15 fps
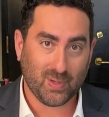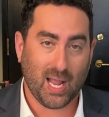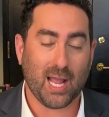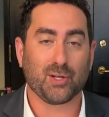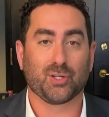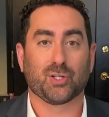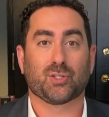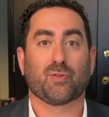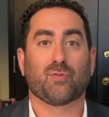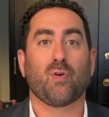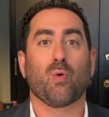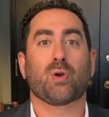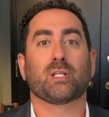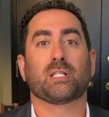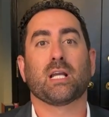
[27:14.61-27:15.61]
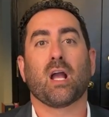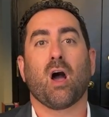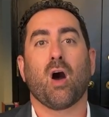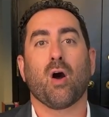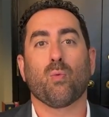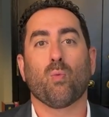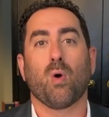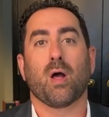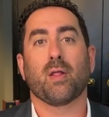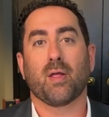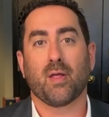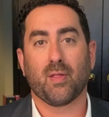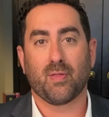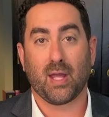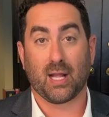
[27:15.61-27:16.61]
and just focusing on what
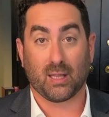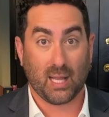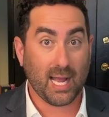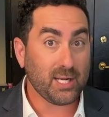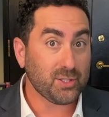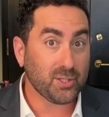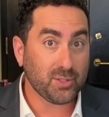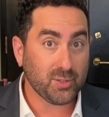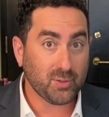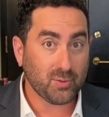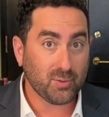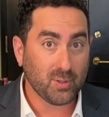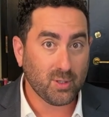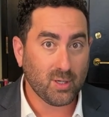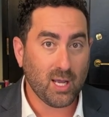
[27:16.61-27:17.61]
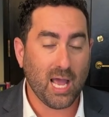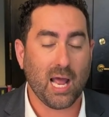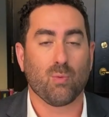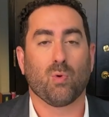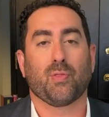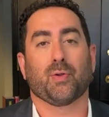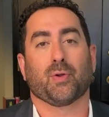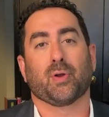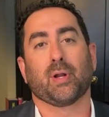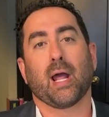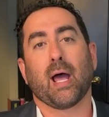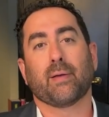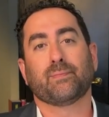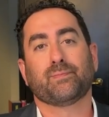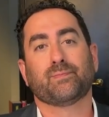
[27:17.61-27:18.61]
they like to do and what they're good
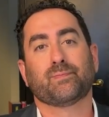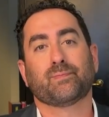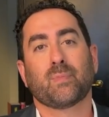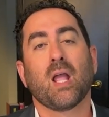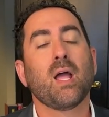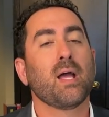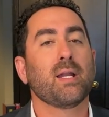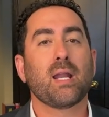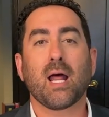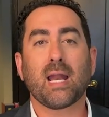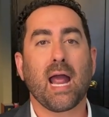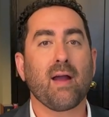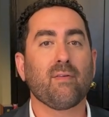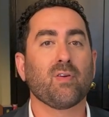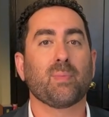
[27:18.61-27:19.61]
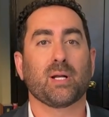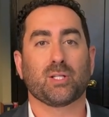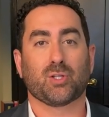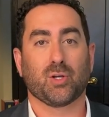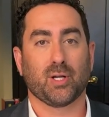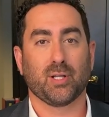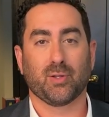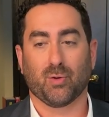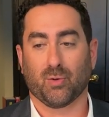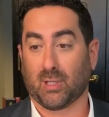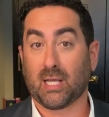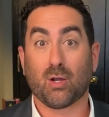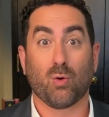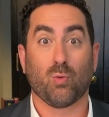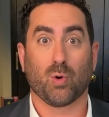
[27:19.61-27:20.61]
at. Not everybody's good in their
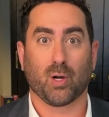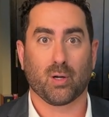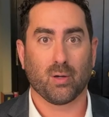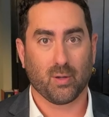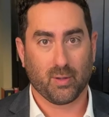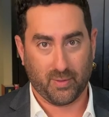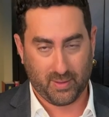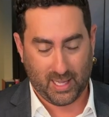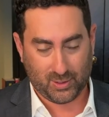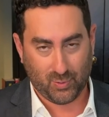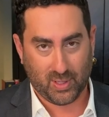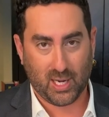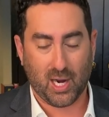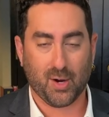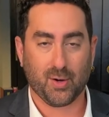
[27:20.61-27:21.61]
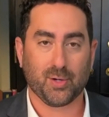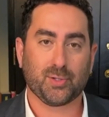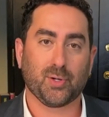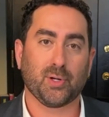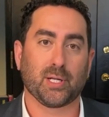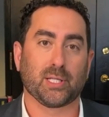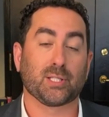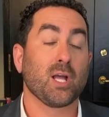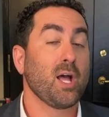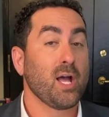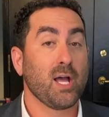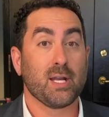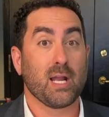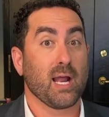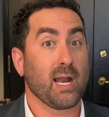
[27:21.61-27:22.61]
legal work. That's why they hire attorneys.
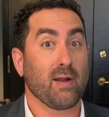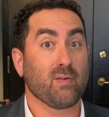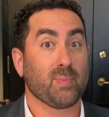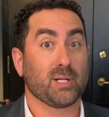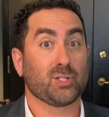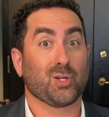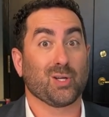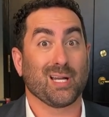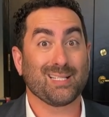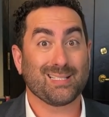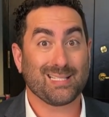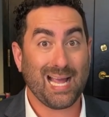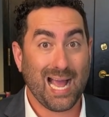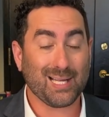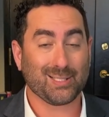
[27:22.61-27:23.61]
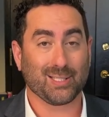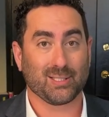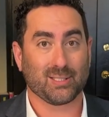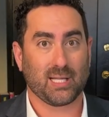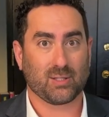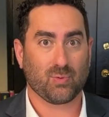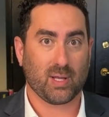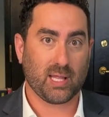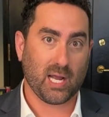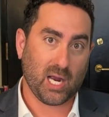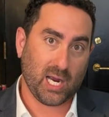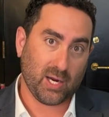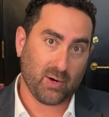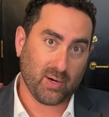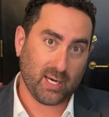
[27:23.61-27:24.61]
Not everybody's good at taxes. That's why they
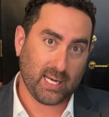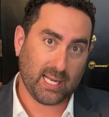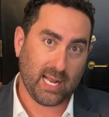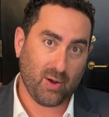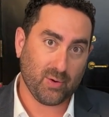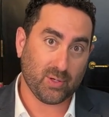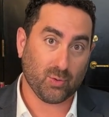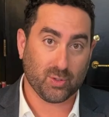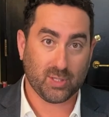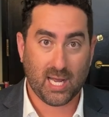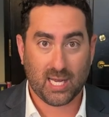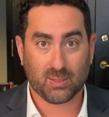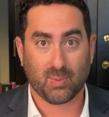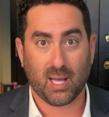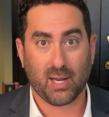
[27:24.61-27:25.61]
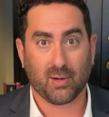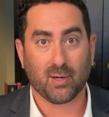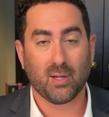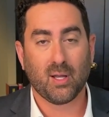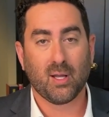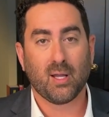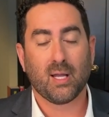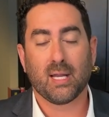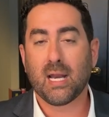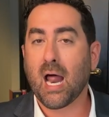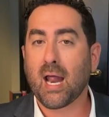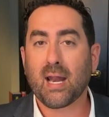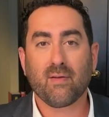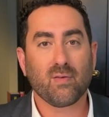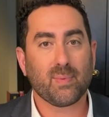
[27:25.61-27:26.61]
hire an accountant or tax planner.
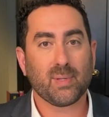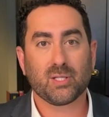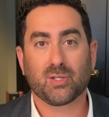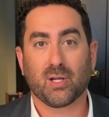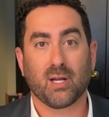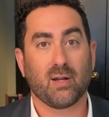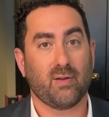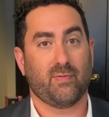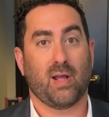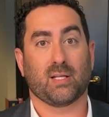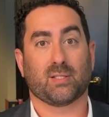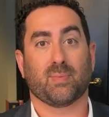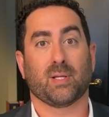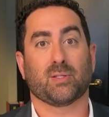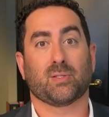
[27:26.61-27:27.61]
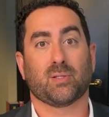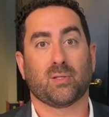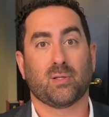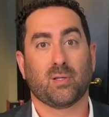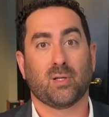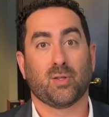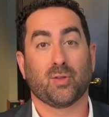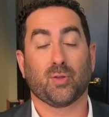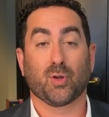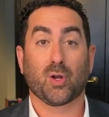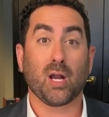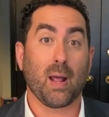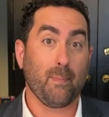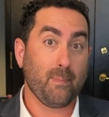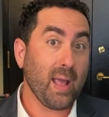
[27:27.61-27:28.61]
Not everybody's good at investments. They're
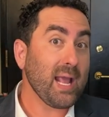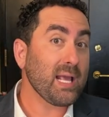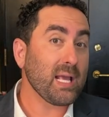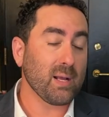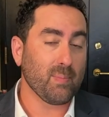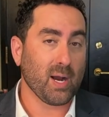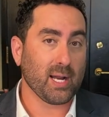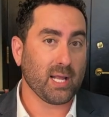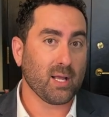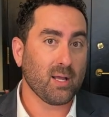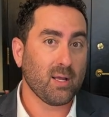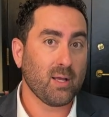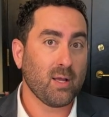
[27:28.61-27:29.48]
good at making money,